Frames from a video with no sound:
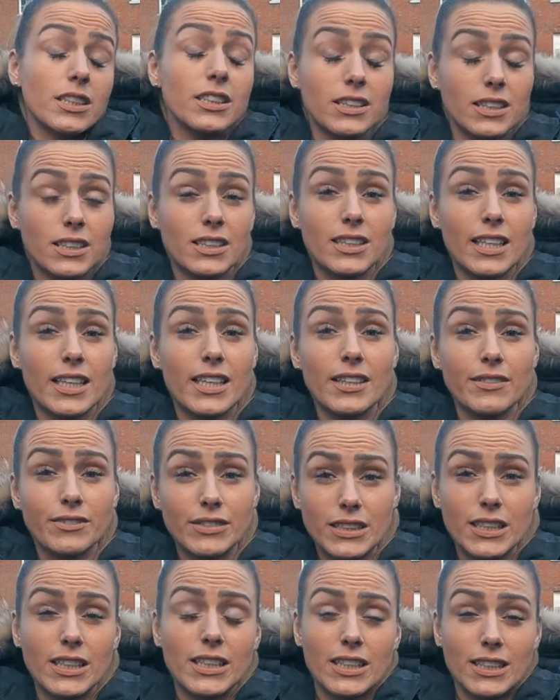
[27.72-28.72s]
deserves,
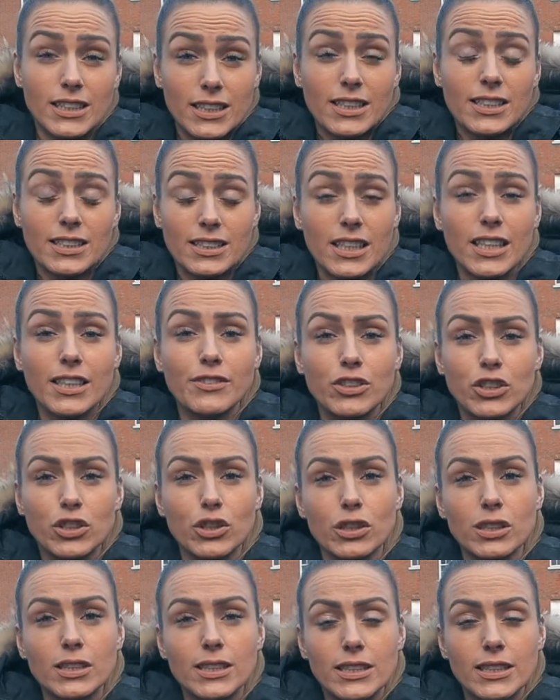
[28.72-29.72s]
he, he deserves
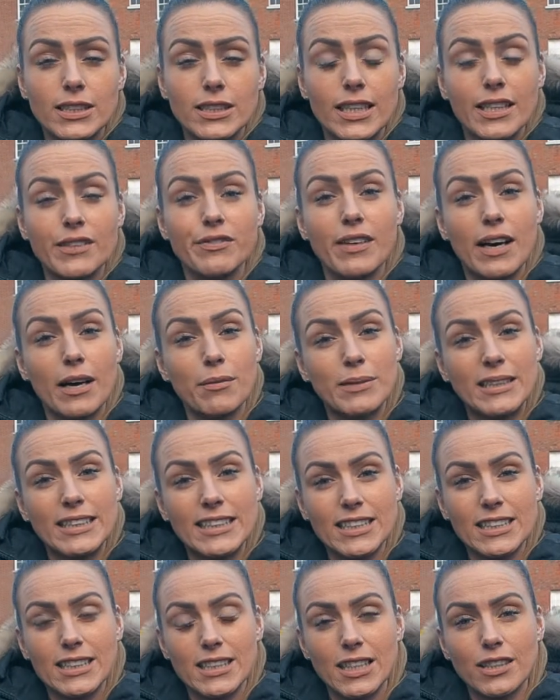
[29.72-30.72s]
justice, their family
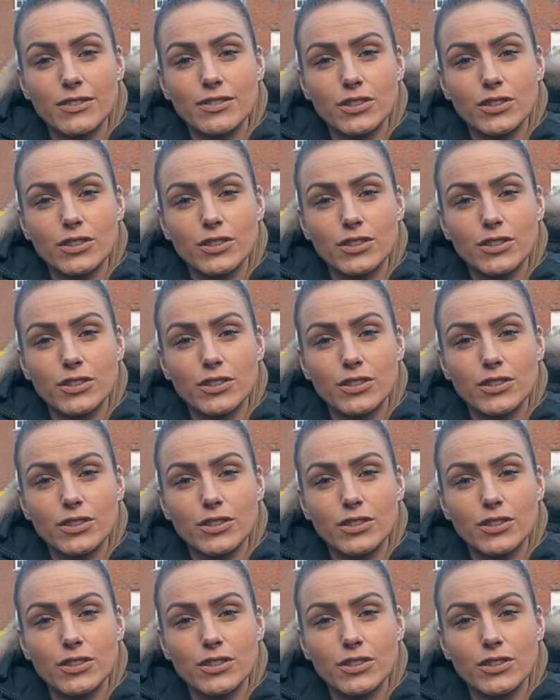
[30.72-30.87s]
deserves